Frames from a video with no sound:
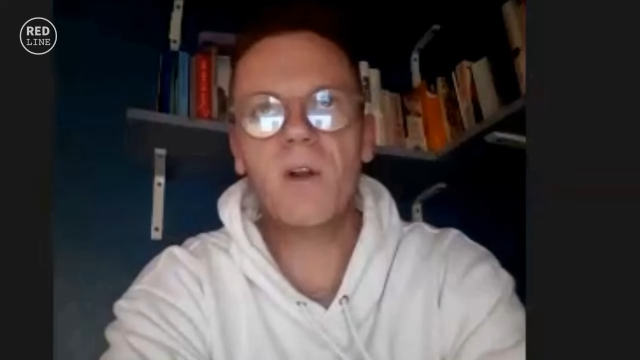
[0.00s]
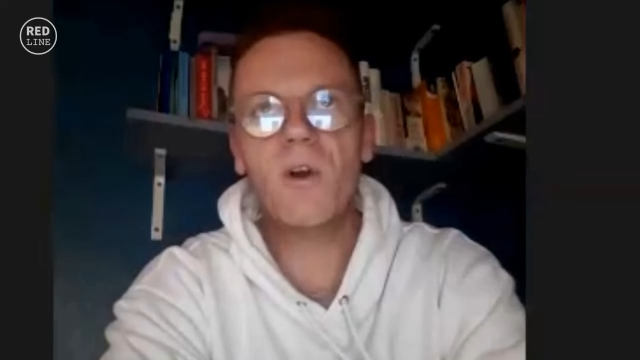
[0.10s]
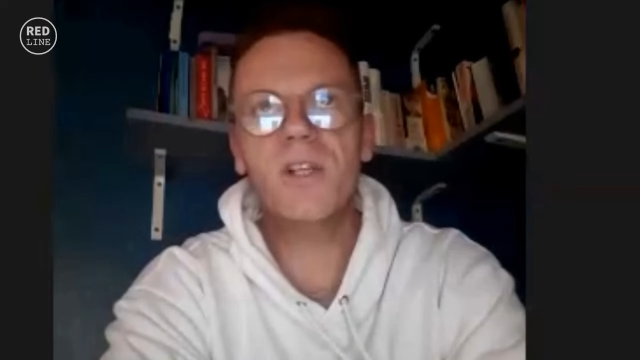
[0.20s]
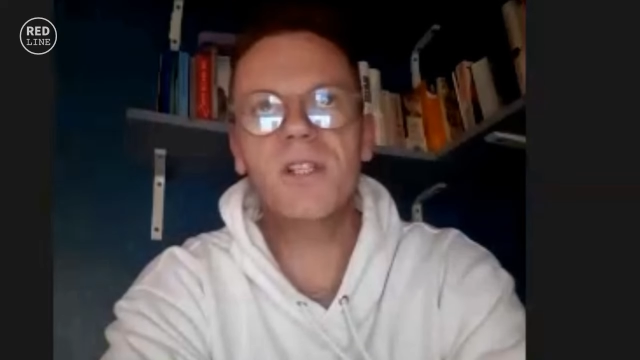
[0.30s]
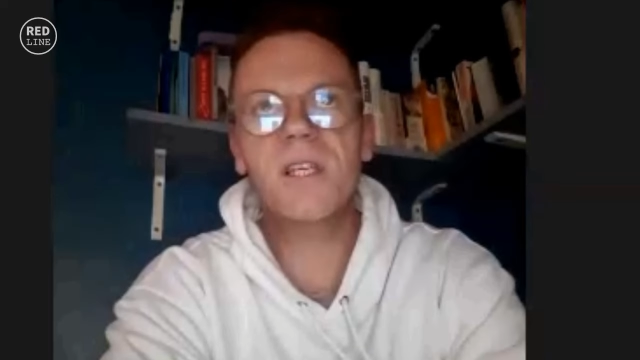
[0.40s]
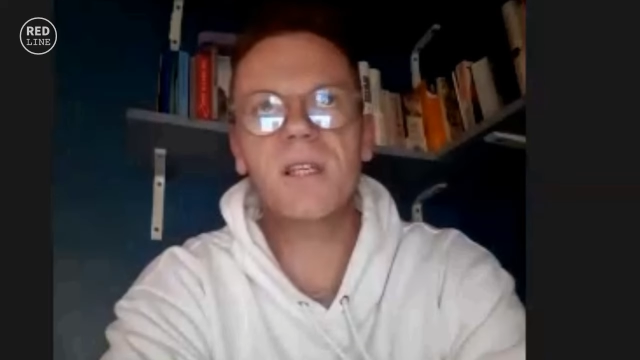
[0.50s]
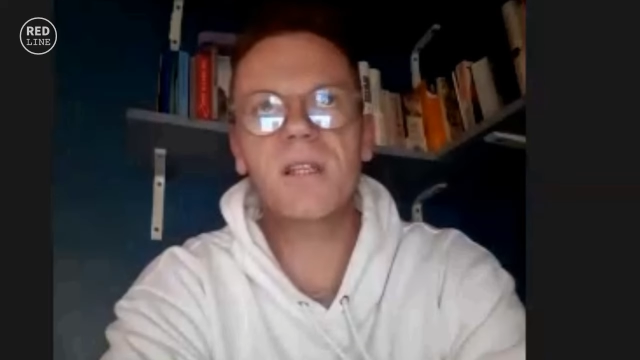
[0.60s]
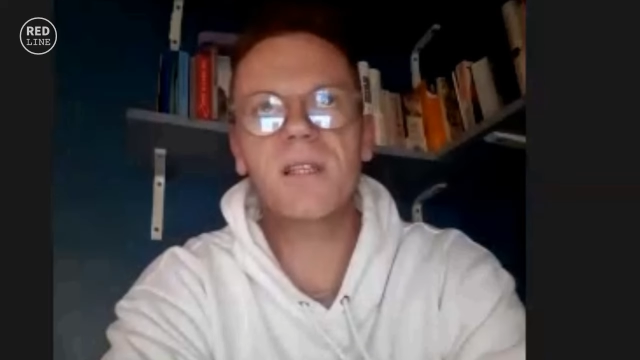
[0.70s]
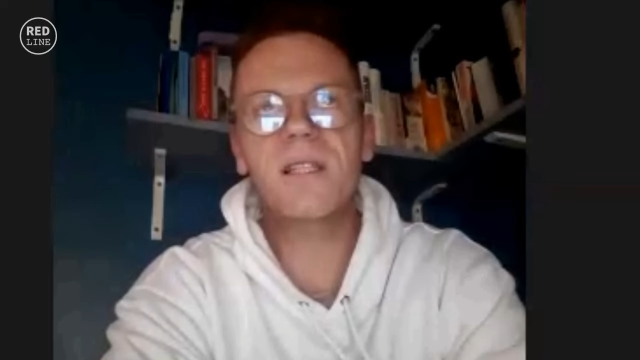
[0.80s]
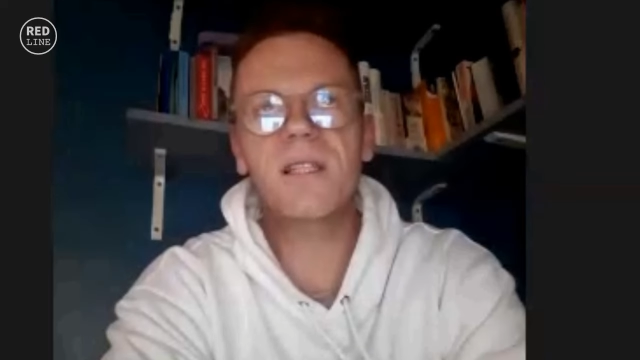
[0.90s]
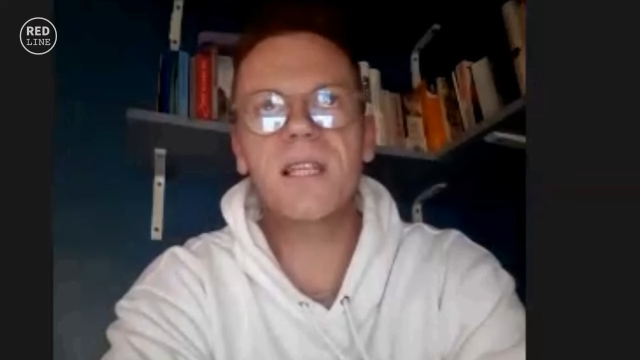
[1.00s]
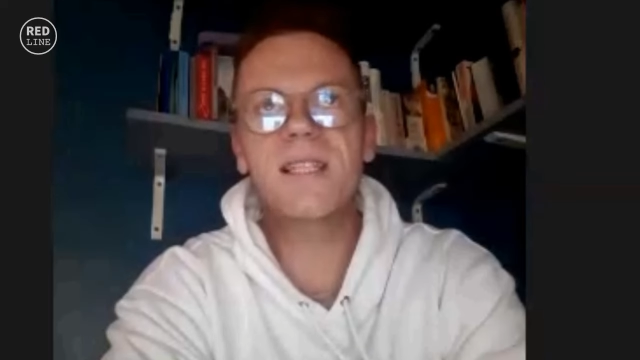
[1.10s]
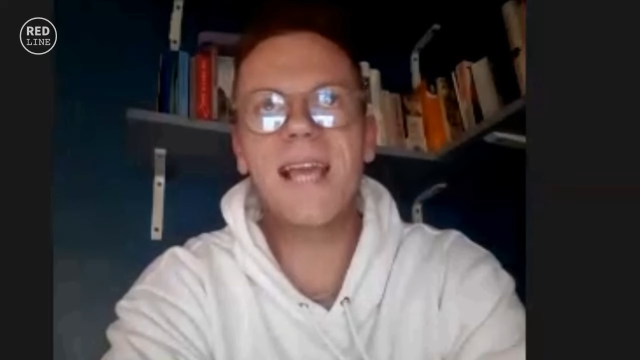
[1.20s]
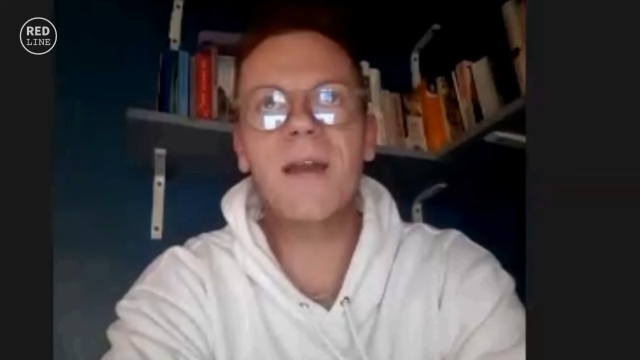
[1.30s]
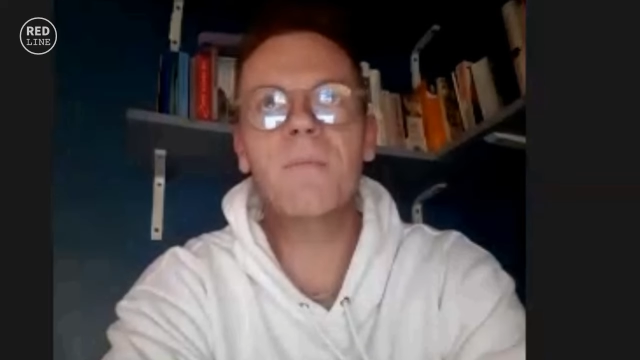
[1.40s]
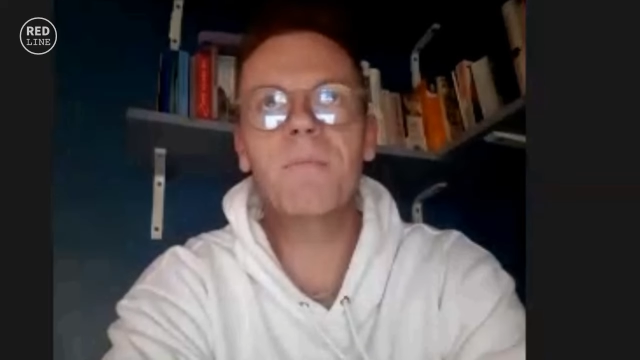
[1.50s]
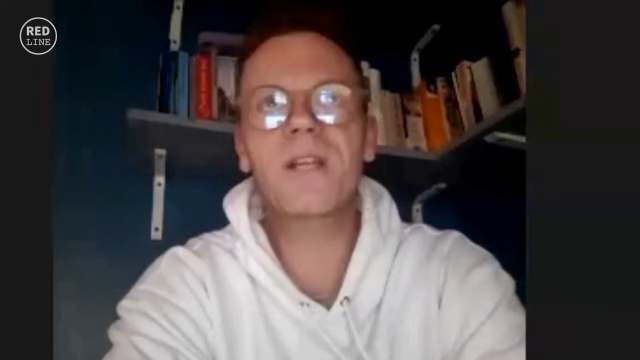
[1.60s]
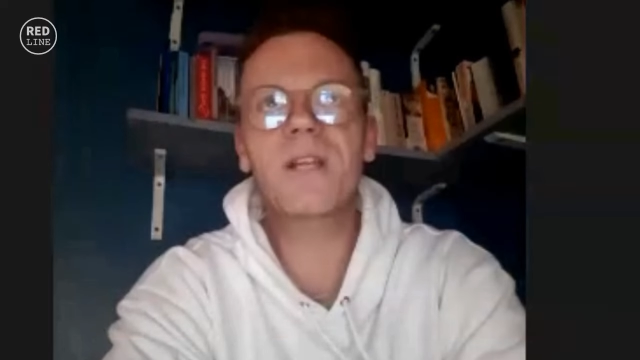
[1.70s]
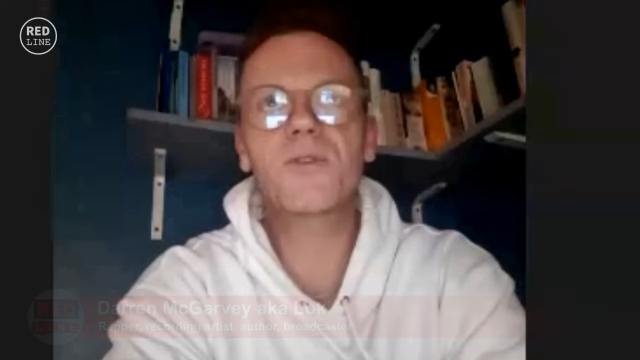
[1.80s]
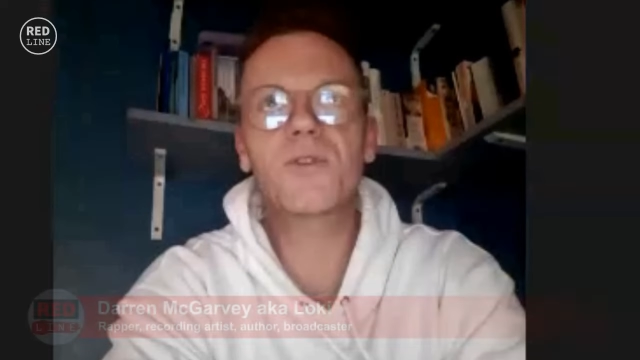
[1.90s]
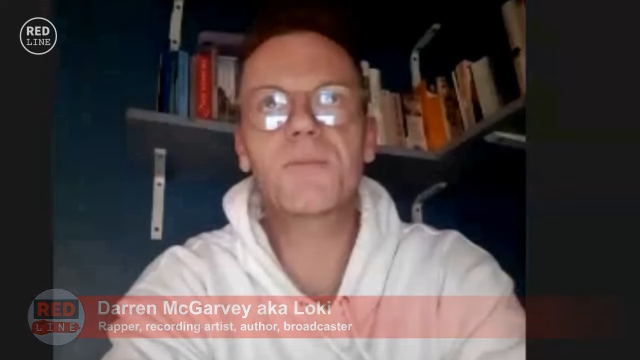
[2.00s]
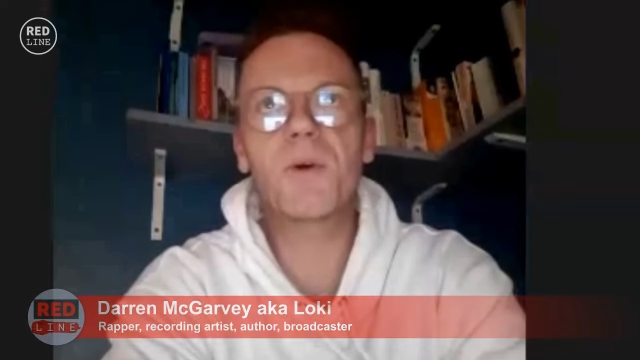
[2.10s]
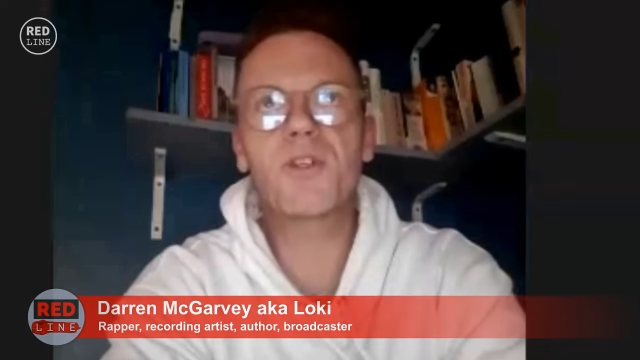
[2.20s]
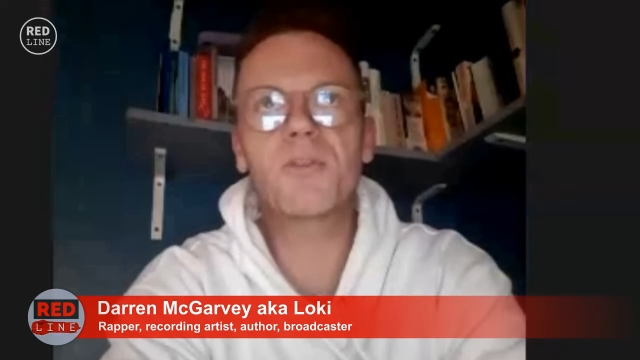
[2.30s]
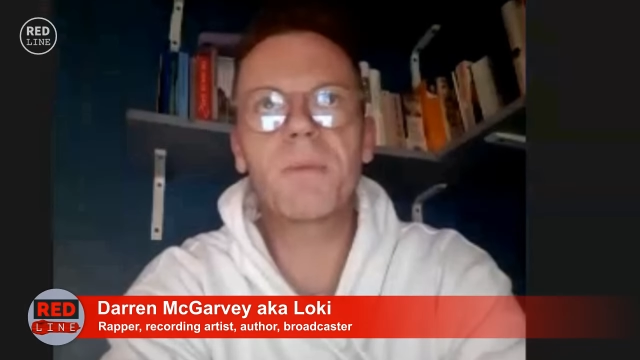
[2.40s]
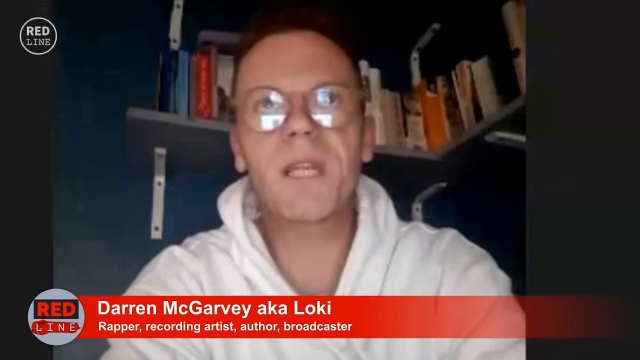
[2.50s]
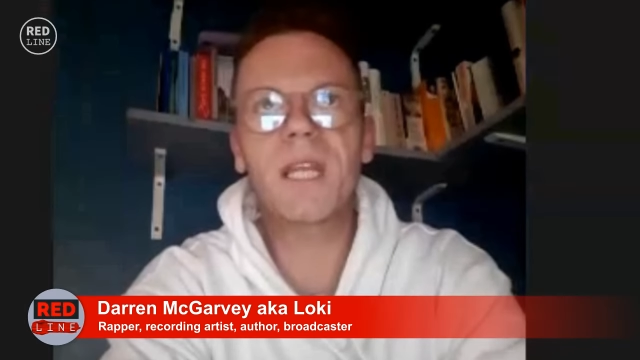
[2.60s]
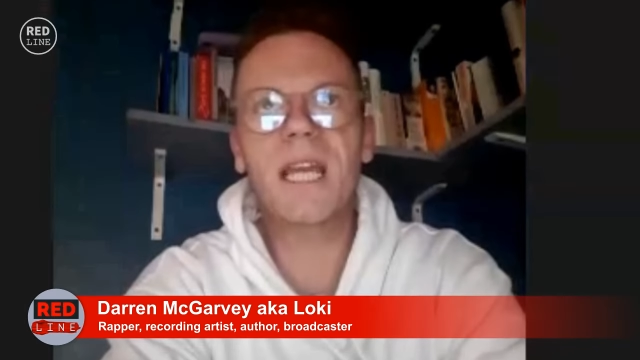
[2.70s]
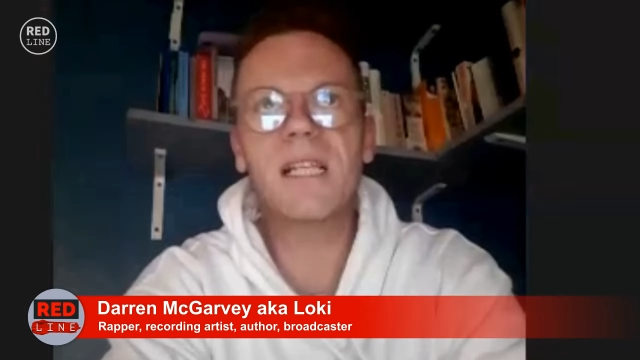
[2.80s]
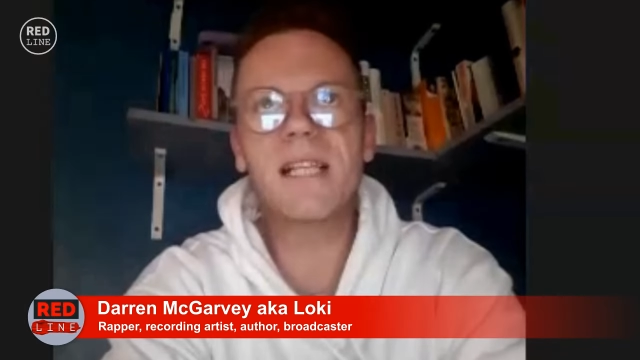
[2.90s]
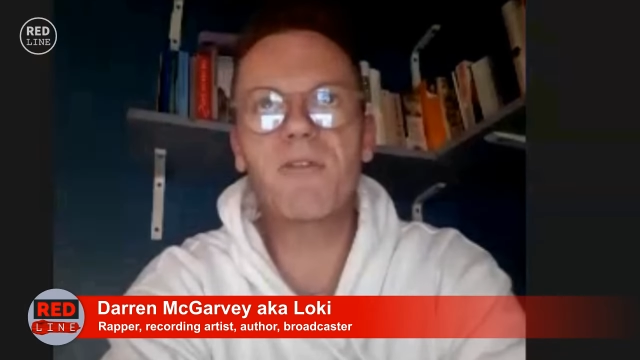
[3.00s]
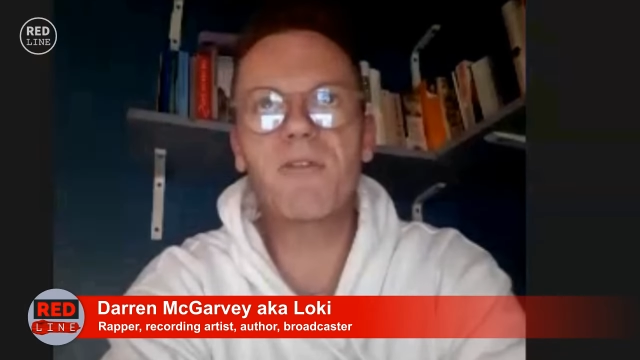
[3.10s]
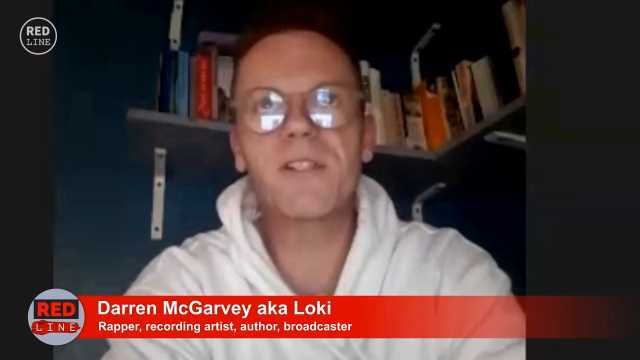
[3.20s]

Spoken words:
Because the term personal responsibility itself